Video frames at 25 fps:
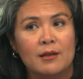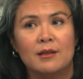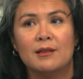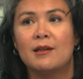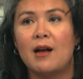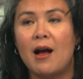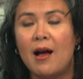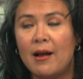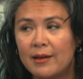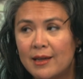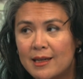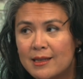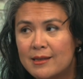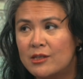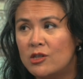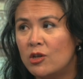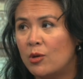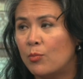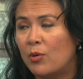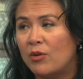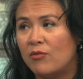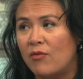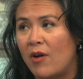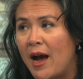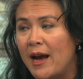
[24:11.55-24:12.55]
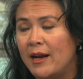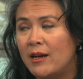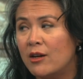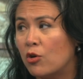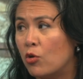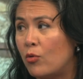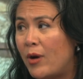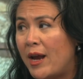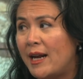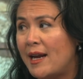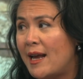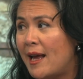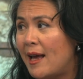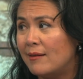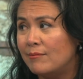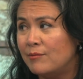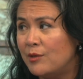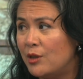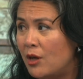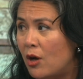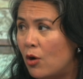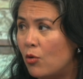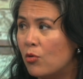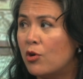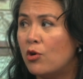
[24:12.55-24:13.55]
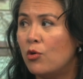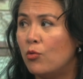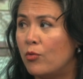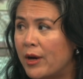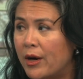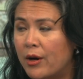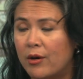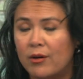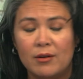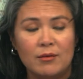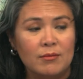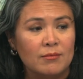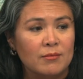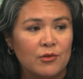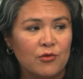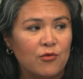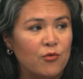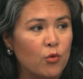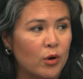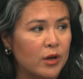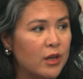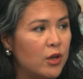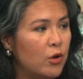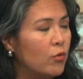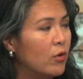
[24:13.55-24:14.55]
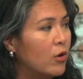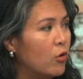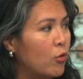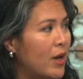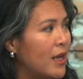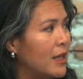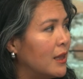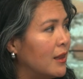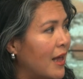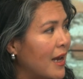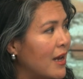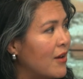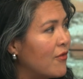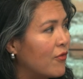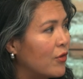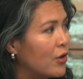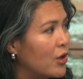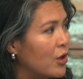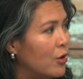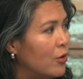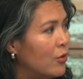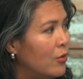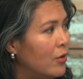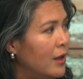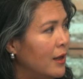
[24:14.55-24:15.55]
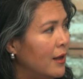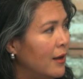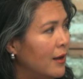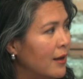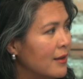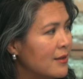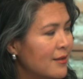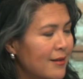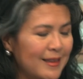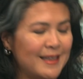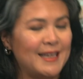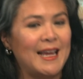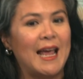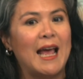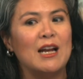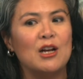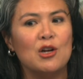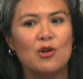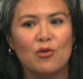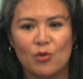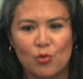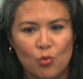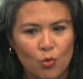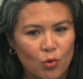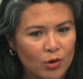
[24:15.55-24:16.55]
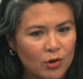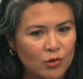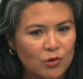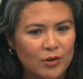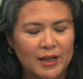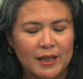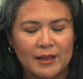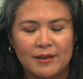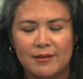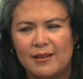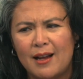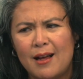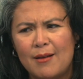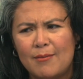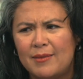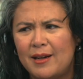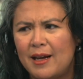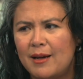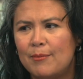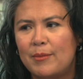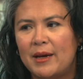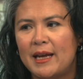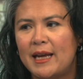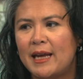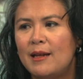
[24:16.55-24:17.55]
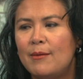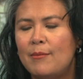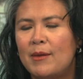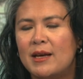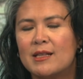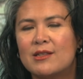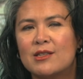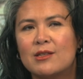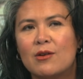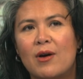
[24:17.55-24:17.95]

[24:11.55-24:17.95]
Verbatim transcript: God can still provide a great, you know, career for you, a great life for you. It's not the end of the world or anything, not by any means.